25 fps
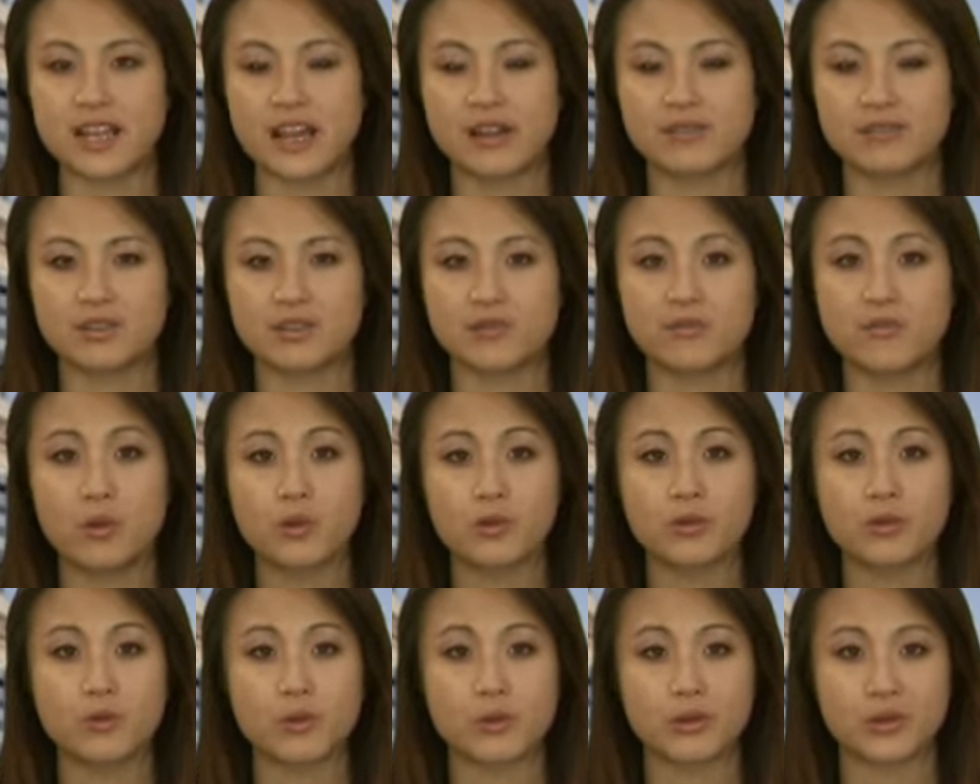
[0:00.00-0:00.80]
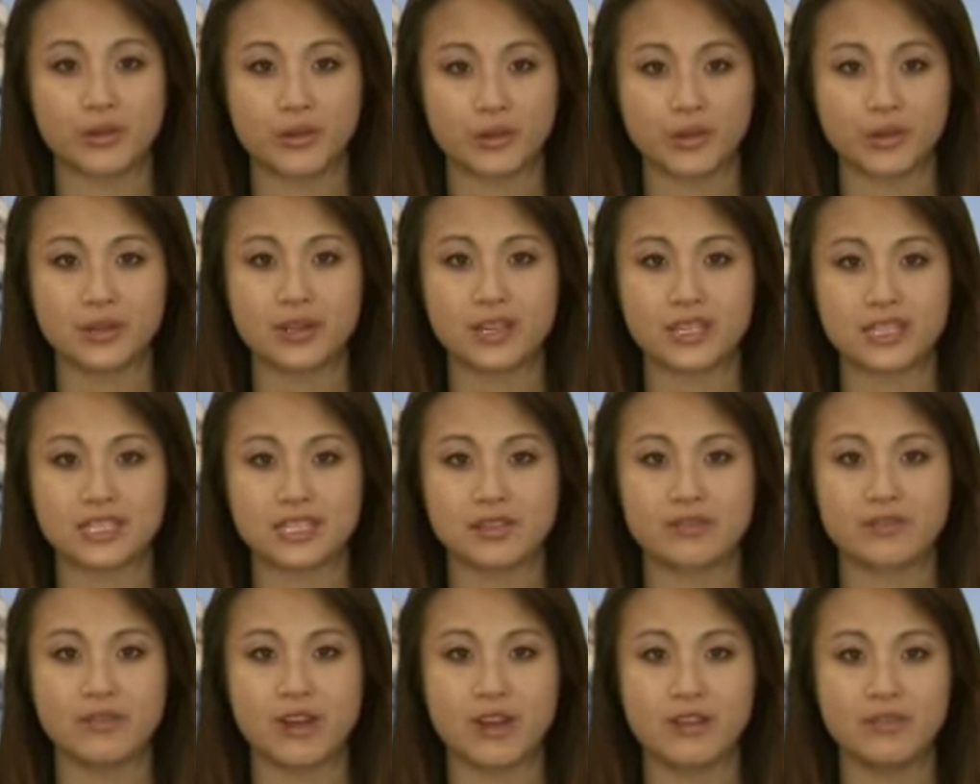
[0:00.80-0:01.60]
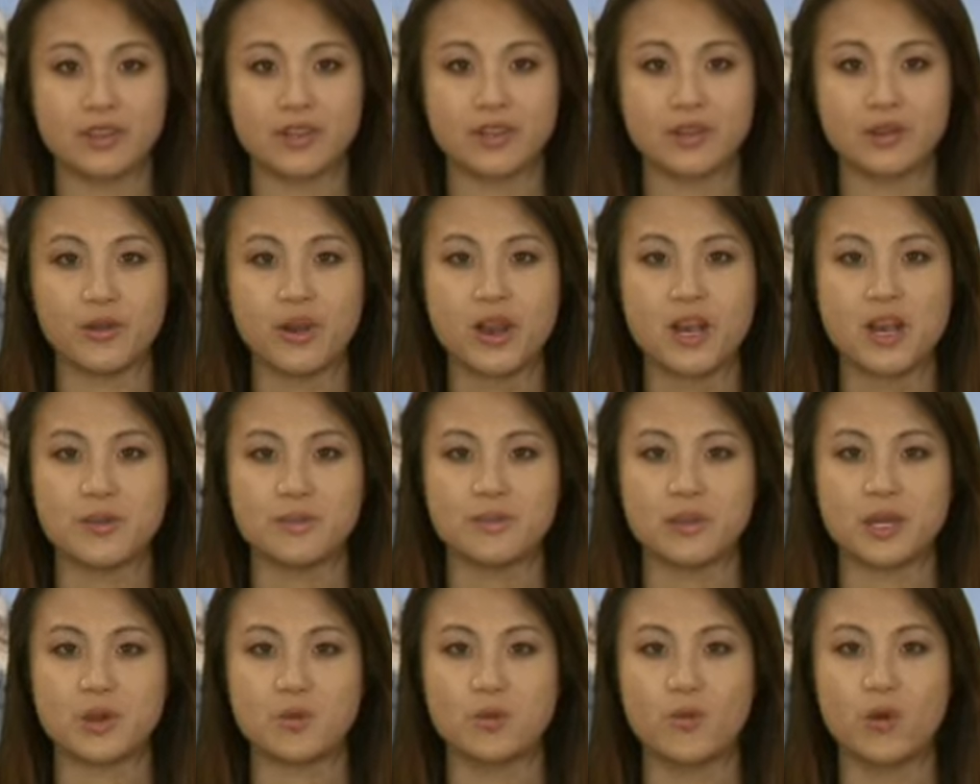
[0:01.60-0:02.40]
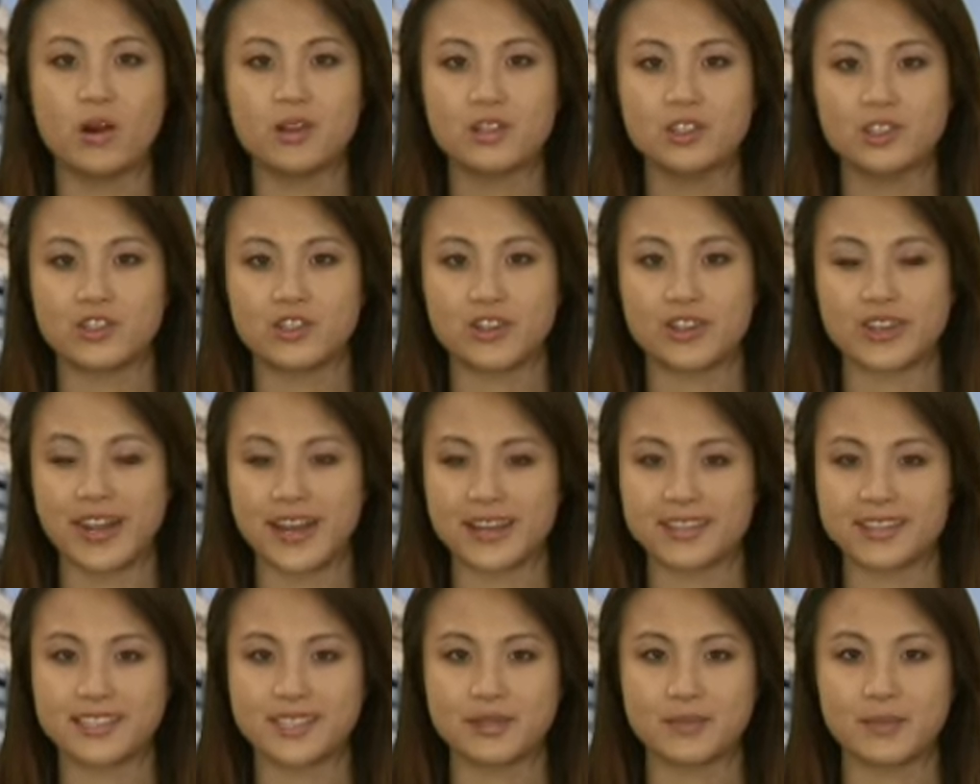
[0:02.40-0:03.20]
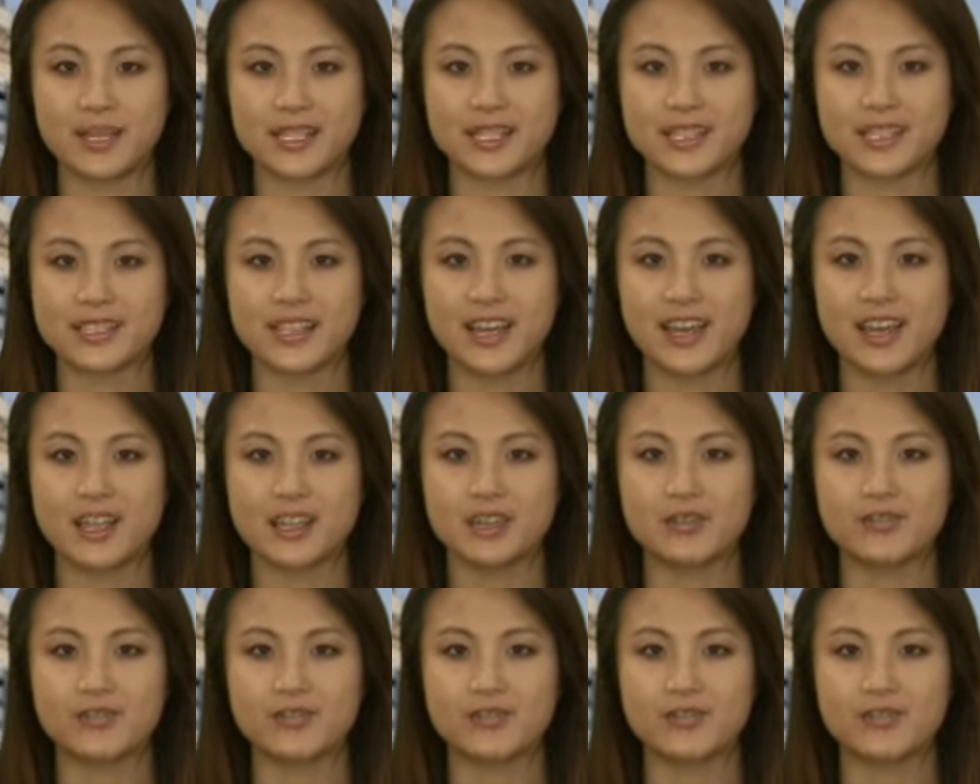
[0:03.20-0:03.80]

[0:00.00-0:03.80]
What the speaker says: after fourth quarter earnings and revenue beat Wall Street estimates.